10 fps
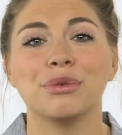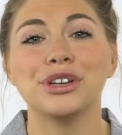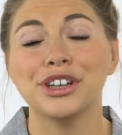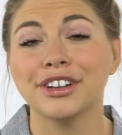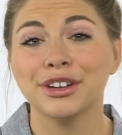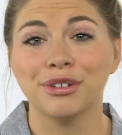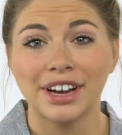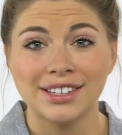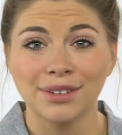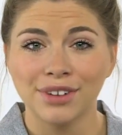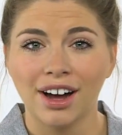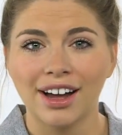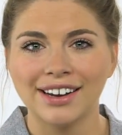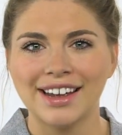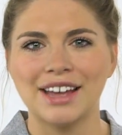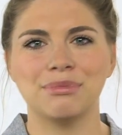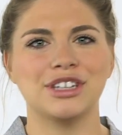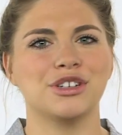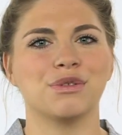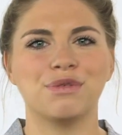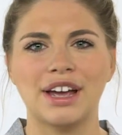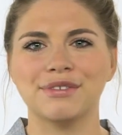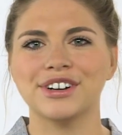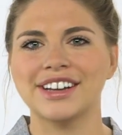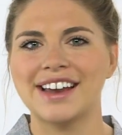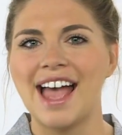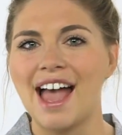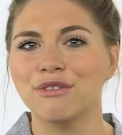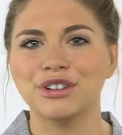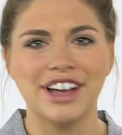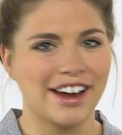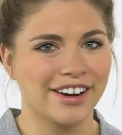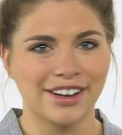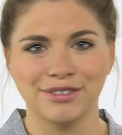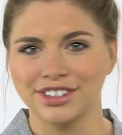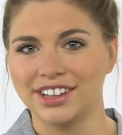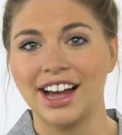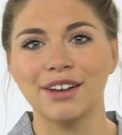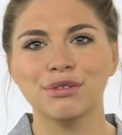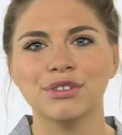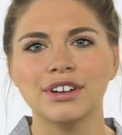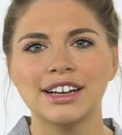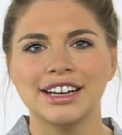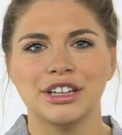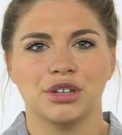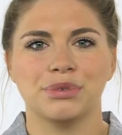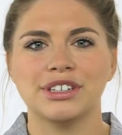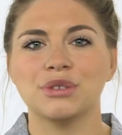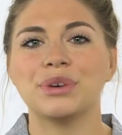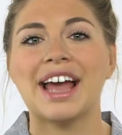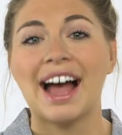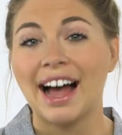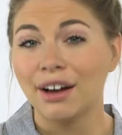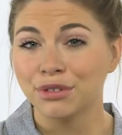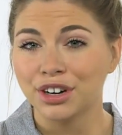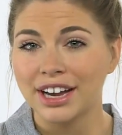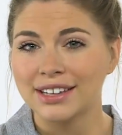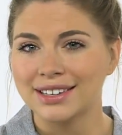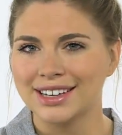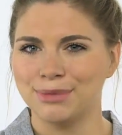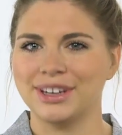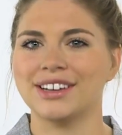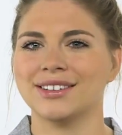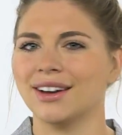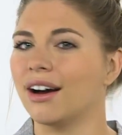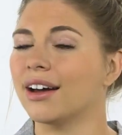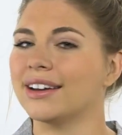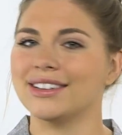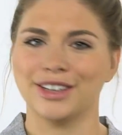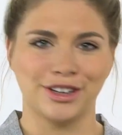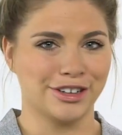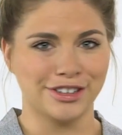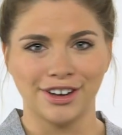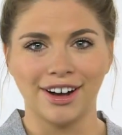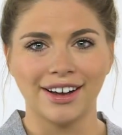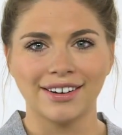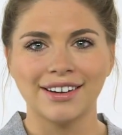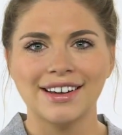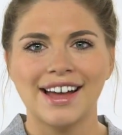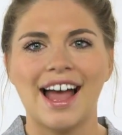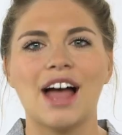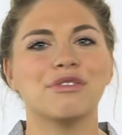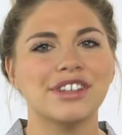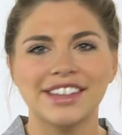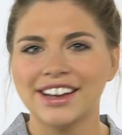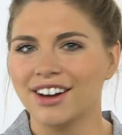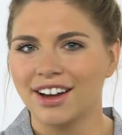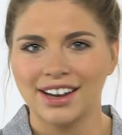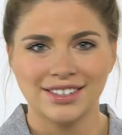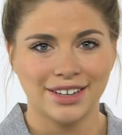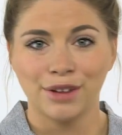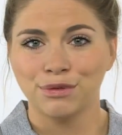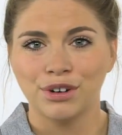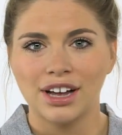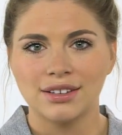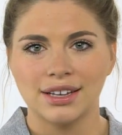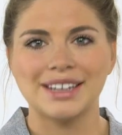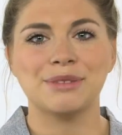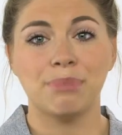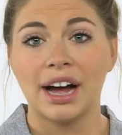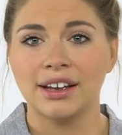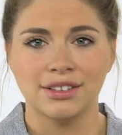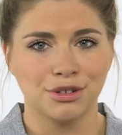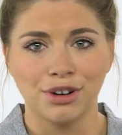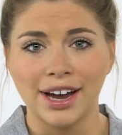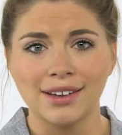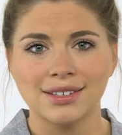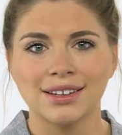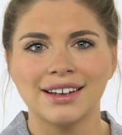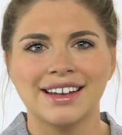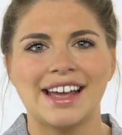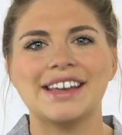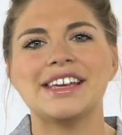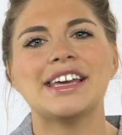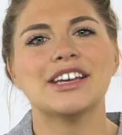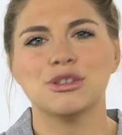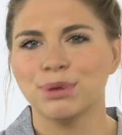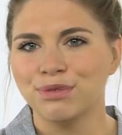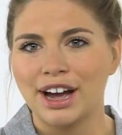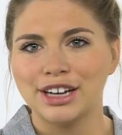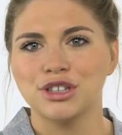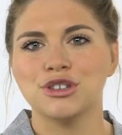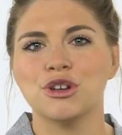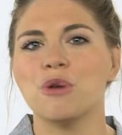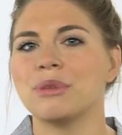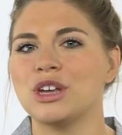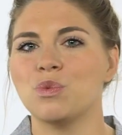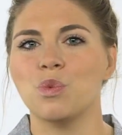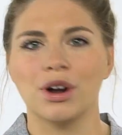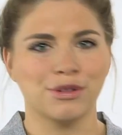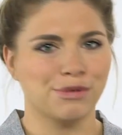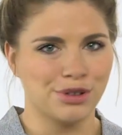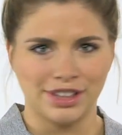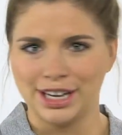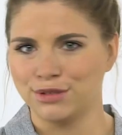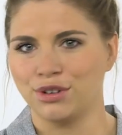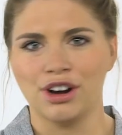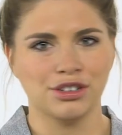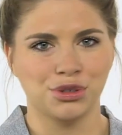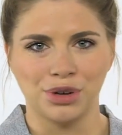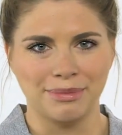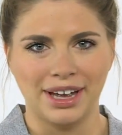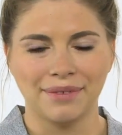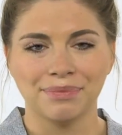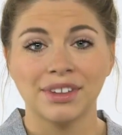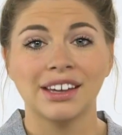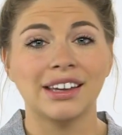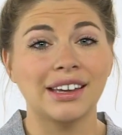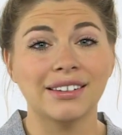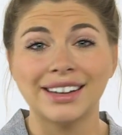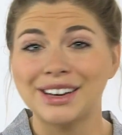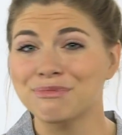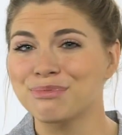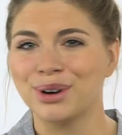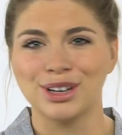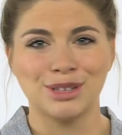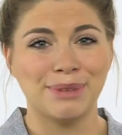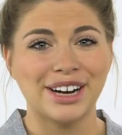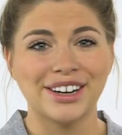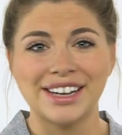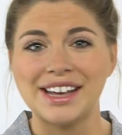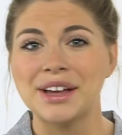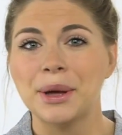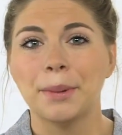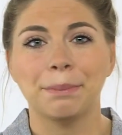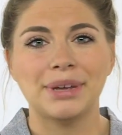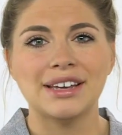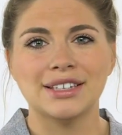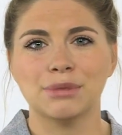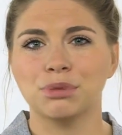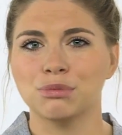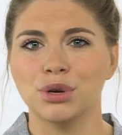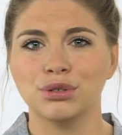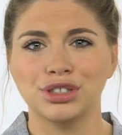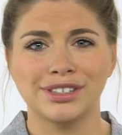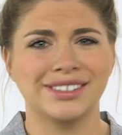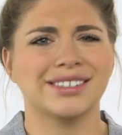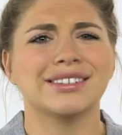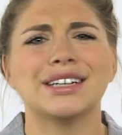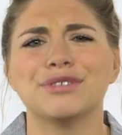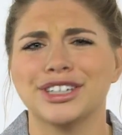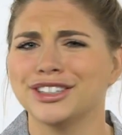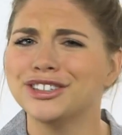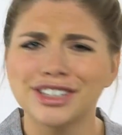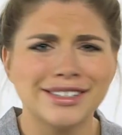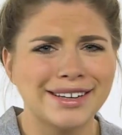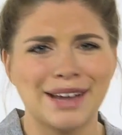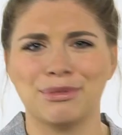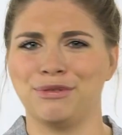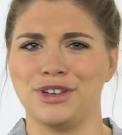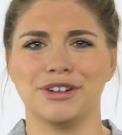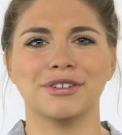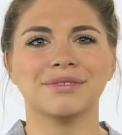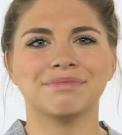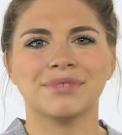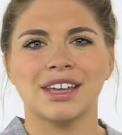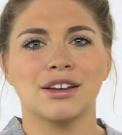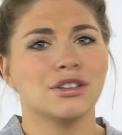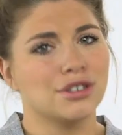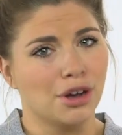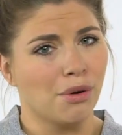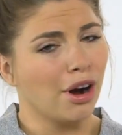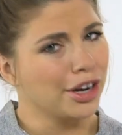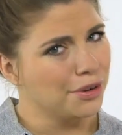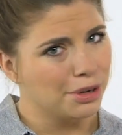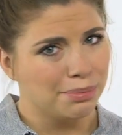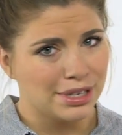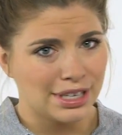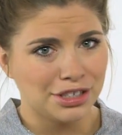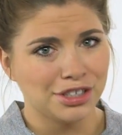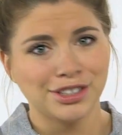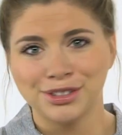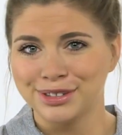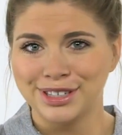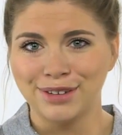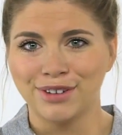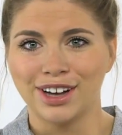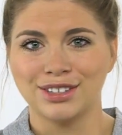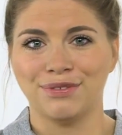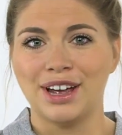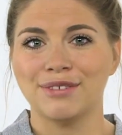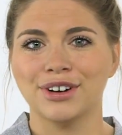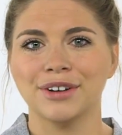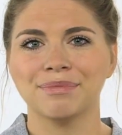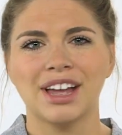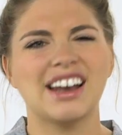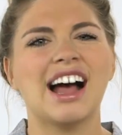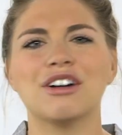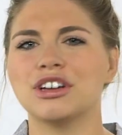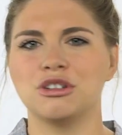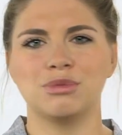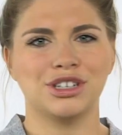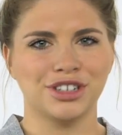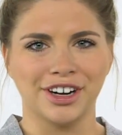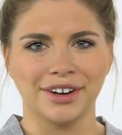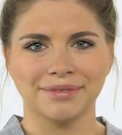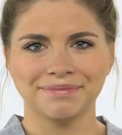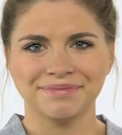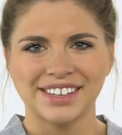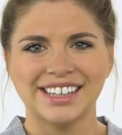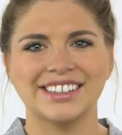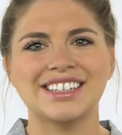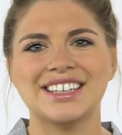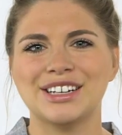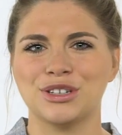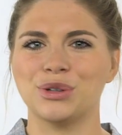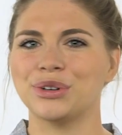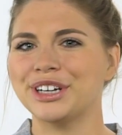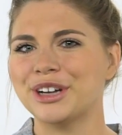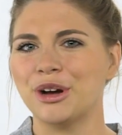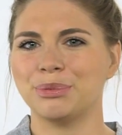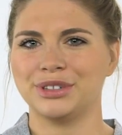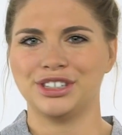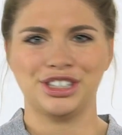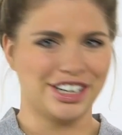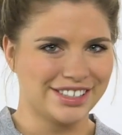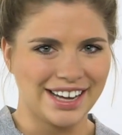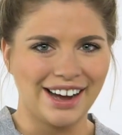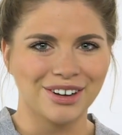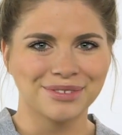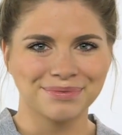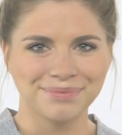When you're in the grace of God, it means you're favored in every area of your life. The reason we have grace is because God is a good God. Everything God has done for us is by His grace, and He has provided so many wonderful things for our enjoyment. Healing, prosperity, peace and promotion, and deliverance, just to name a few. So, are you in a position to receive God's favor? And how can you be sure? Listen as Gloria Copeland shares how.